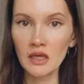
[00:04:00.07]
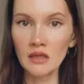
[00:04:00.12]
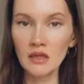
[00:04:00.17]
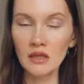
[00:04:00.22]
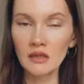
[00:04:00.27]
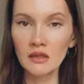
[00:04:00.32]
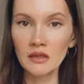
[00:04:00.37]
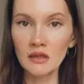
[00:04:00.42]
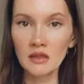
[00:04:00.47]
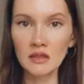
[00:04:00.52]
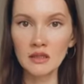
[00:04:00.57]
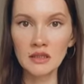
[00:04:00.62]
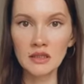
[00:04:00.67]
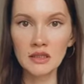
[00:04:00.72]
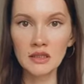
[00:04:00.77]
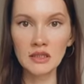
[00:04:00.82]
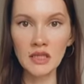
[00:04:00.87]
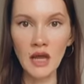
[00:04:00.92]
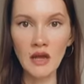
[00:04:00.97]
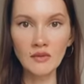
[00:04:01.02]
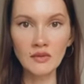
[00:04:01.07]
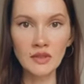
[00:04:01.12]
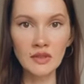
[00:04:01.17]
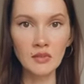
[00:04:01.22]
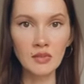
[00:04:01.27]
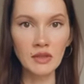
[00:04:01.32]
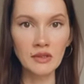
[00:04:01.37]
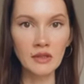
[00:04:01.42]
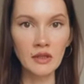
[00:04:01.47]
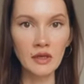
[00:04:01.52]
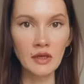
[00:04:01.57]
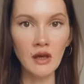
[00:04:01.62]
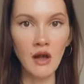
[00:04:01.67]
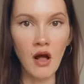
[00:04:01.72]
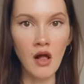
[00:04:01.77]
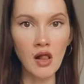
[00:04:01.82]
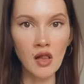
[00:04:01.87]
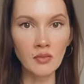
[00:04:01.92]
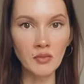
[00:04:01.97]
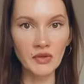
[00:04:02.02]
that it sounds a bit like
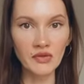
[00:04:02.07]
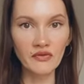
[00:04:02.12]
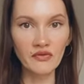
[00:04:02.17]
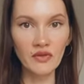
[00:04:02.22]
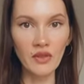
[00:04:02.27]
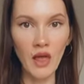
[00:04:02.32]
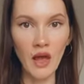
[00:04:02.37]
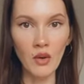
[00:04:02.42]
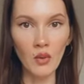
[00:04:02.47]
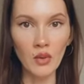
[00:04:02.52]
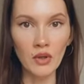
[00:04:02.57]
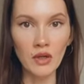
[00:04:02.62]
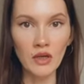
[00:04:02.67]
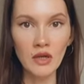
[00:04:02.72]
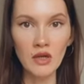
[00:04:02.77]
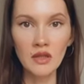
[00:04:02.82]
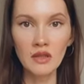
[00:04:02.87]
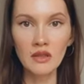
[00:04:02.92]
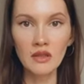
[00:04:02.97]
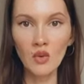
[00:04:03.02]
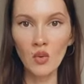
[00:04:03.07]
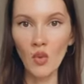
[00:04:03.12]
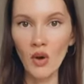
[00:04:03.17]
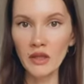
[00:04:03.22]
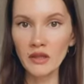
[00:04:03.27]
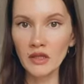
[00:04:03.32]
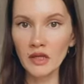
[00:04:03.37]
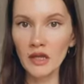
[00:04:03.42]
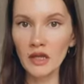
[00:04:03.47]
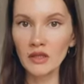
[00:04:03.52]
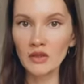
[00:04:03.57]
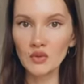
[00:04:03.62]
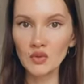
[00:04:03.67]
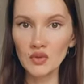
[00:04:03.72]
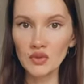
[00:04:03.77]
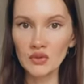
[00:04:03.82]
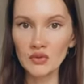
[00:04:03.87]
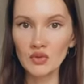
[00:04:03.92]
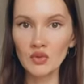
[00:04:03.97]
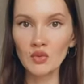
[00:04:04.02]
almond flour, the one that I
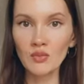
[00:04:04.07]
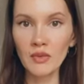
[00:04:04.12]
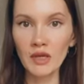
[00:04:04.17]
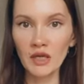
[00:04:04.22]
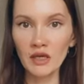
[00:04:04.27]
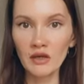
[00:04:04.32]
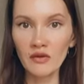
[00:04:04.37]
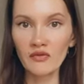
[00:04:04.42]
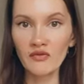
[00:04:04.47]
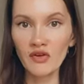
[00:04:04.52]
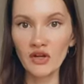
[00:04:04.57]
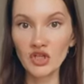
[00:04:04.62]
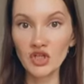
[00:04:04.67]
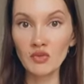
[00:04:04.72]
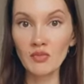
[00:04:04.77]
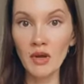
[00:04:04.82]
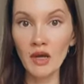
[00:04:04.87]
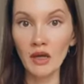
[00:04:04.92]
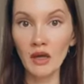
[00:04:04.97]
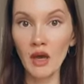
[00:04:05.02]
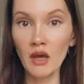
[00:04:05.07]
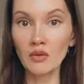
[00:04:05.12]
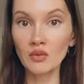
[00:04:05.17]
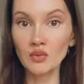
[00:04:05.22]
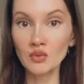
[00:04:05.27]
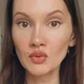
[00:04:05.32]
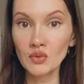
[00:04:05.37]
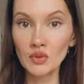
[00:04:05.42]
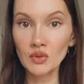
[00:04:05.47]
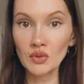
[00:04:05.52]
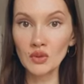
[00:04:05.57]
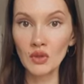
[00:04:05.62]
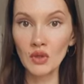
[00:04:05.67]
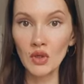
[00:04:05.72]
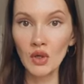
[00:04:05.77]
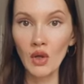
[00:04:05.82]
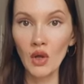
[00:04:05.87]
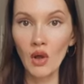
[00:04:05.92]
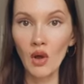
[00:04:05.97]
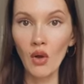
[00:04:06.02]
used to make French macarons
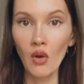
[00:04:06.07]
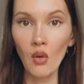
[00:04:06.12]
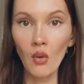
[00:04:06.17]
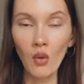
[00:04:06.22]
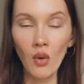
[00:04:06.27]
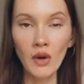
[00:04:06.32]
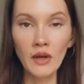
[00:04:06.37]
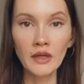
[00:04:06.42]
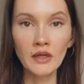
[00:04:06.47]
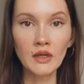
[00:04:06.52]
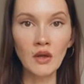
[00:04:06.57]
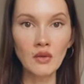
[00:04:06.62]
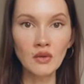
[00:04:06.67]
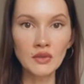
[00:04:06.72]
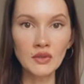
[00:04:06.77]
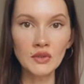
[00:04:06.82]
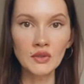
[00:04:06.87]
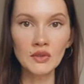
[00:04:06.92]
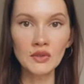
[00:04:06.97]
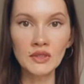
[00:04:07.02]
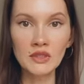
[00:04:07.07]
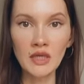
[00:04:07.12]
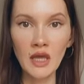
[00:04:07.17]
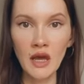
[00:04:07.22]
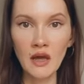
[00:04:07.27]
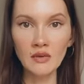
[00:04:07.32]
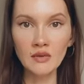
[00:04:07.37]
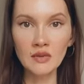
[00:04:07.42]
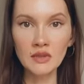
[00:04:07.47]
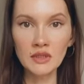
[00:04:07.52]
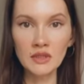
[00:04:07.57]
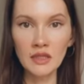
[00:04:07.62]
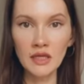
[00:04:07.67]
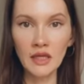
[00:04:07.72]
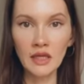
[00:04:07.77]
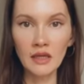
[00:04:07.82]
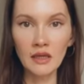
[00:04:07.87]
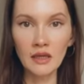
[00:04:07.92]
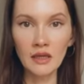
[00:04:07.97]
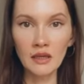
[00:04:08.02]
or it also sounds
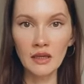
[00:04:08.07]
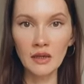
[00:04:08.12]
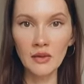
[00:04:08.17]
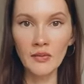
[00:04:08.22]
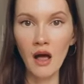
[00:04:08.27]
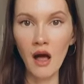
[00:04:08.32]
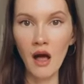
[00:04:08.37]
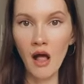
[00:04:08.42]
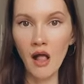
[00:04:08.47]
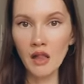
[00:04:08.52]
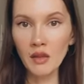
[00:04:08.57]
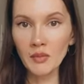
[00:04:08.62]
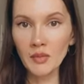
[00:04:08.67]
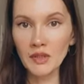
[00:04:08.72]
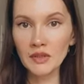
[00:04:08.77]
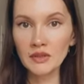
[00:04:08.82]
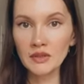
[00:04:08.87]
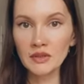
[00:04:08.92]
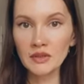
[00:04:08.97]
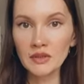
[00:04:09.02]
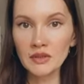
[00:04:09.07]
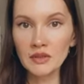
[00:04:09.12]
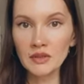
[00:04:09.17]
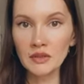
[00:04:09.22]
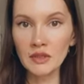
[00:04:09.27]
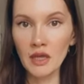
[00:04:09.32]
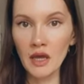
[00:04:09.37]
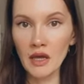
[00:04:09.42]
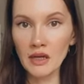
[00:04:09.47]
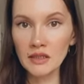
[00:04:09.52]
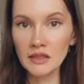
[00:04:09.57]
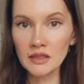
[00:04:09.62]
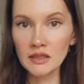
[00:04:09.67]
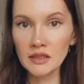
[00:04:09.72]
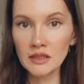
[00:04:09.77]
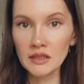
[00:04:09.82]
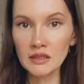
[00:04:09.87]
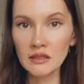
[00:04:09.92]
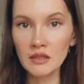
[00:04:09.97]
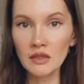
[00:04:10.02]
like um, almond
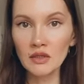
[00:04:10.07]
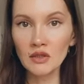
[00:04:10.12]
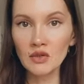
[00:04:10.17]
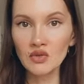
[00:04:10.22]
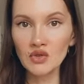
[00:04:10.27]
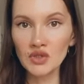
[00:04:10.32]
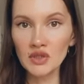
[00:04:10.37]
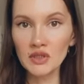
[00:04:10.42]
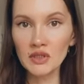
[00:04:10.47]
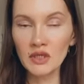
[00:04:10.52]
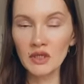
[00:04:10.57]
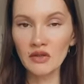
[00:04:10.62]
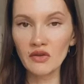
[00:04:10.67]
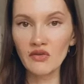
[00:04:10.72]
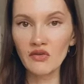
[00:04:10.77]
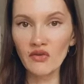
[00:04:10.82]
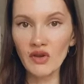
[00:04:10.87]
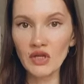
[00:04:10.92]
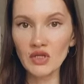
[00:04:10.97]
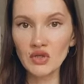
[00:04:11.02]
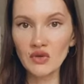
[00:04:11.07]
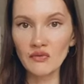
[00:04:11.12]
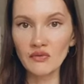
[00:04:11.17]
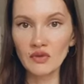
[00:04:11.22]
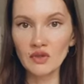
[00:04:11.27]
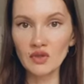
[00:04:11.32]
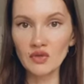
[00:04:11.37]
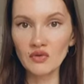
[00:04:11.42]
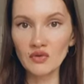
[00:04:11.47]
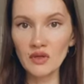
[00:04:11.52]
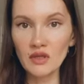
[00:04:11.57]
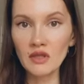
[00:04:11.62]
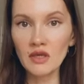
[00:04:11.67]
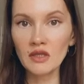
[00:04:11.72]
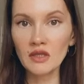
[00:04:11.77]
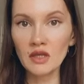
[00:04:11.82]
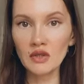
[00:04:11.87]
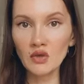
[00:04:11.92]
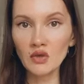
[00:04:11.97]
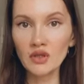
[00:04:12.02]
nuts that you just get fresh off the tree
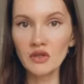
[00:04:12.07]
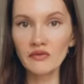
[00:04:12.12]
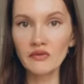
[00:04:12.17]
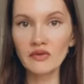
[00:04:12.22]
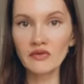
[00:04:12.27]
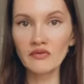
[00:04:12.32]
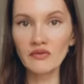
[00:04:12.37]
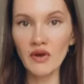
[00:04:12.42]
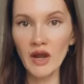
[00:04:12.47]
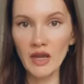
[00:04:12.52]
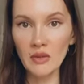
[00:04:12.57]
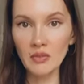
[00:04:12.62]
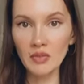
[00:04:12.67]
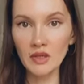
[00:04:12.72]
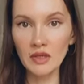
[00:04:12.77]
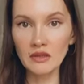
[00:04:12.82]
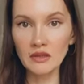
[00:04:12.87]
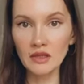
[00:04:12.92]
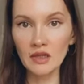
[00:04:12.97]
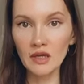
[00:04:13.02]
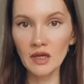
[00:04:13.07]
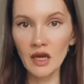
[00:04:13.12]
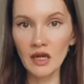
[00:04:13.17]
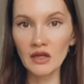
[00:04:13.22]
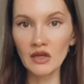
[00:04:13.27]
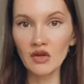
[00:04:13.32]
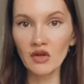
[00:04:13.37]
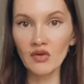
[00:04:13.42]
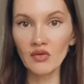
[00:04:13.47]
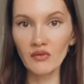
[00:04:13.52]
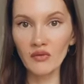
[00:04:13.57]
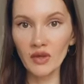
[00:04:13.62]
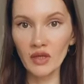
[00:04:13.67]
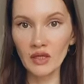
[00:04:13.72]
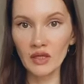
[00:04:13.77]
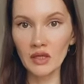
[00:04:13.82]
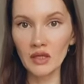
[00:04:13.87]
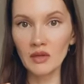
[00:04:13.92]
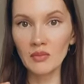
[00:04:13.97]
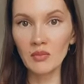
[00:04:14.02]
that are not even ripe yet, they're kind of
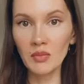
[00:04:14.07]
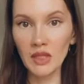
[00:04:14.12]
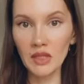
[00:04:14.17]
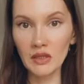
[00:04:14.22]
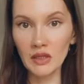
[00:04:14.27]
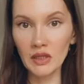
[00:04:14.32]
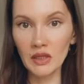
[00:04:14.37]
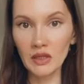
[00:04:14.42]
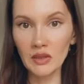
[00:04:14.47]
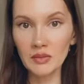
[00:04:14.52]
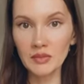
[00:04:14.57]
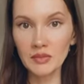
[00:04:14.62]
green and milky.